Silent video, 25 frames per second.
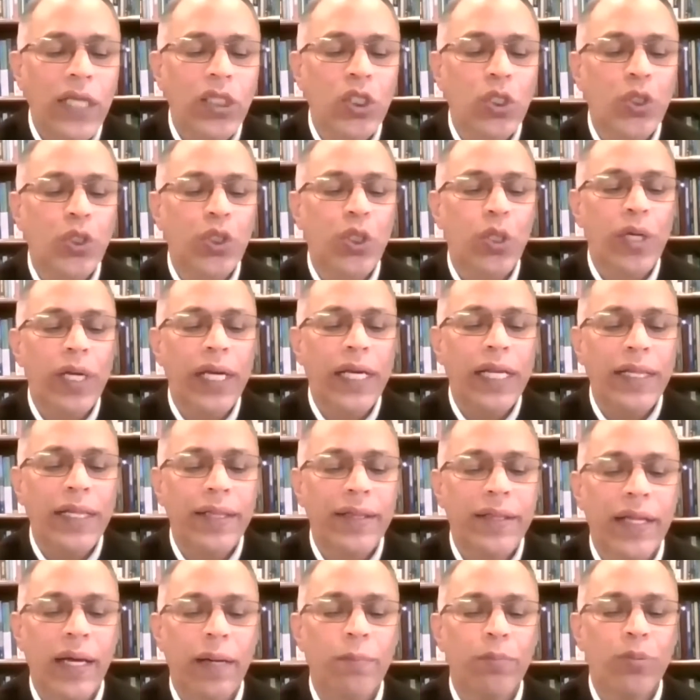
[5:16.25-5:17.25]

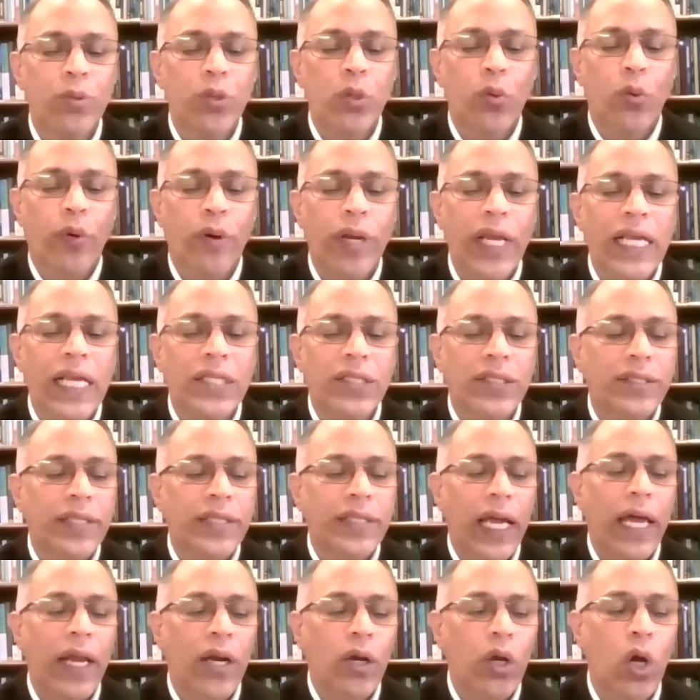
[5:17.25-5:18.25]
ensuring them to reach
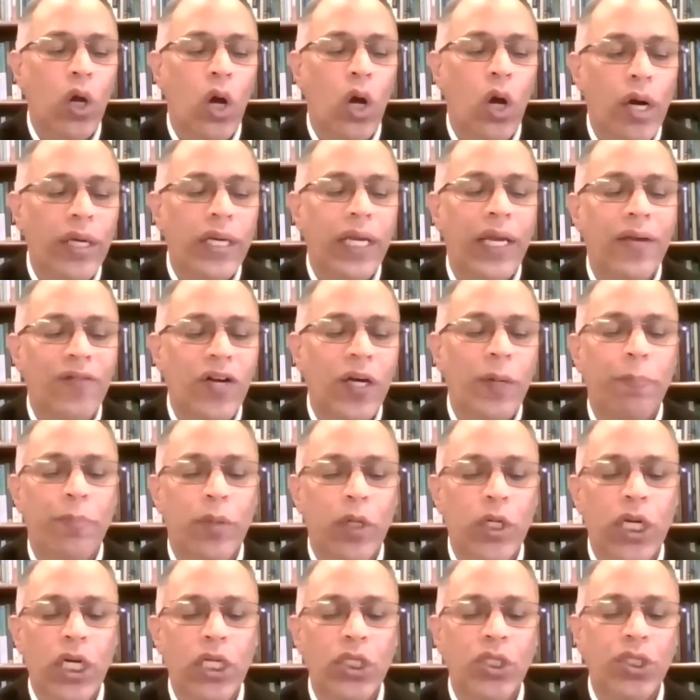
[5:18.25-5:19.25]
their God given
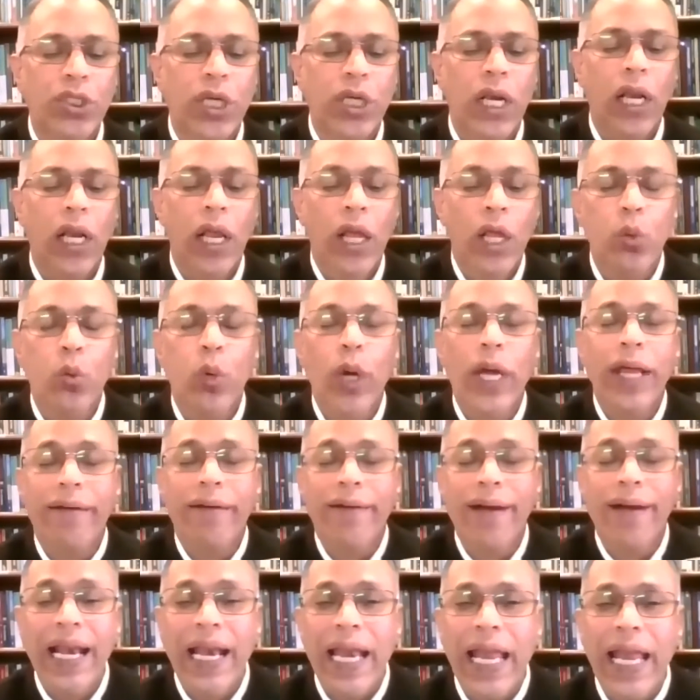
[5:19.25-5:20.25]
potential through a
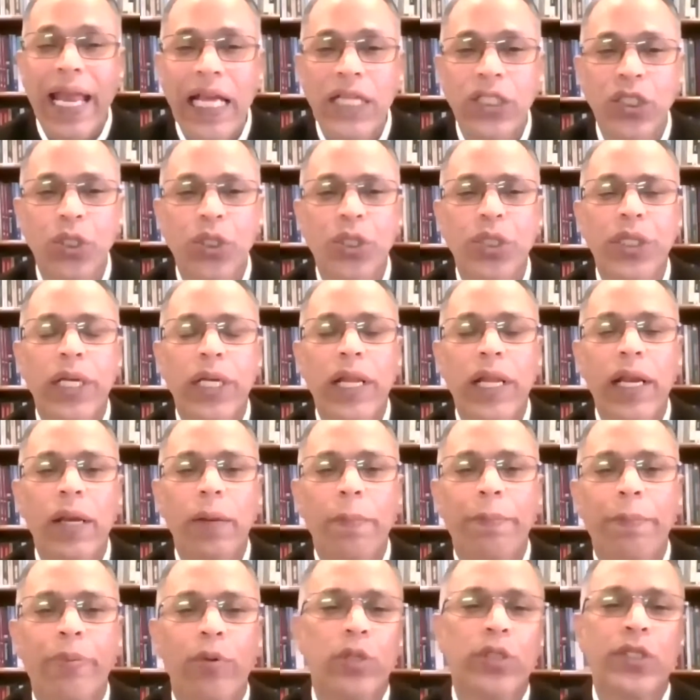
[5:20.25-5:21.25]
relational
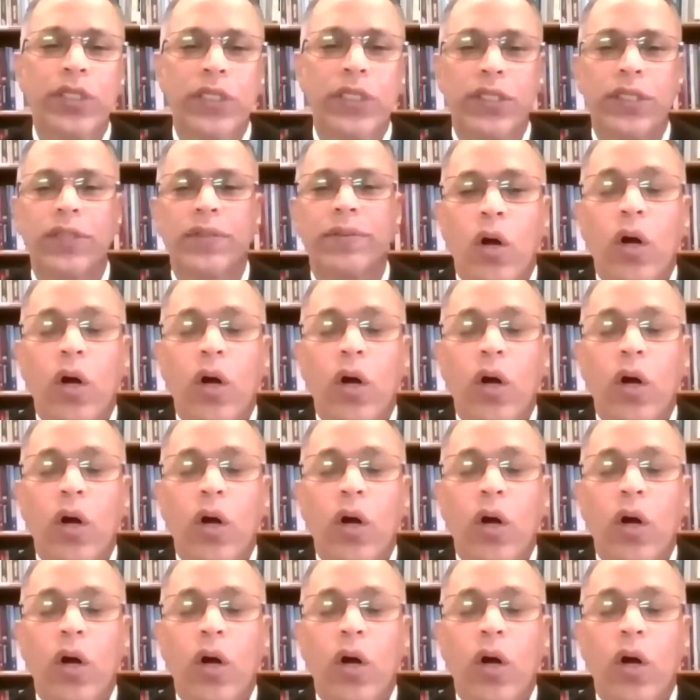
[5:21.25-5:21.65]
process.